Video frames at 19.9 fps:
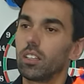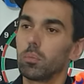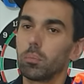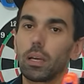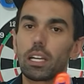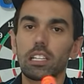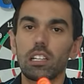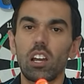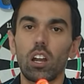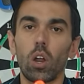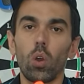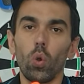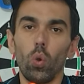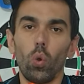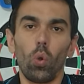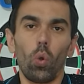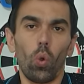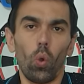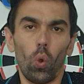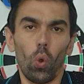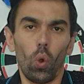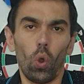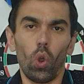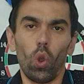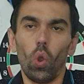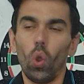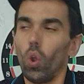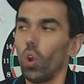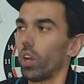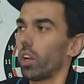It makes like
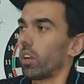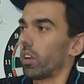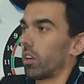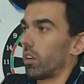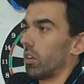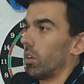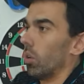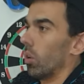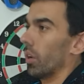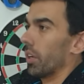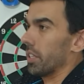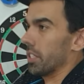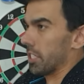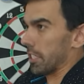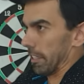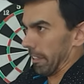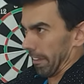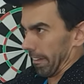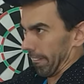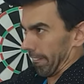noise.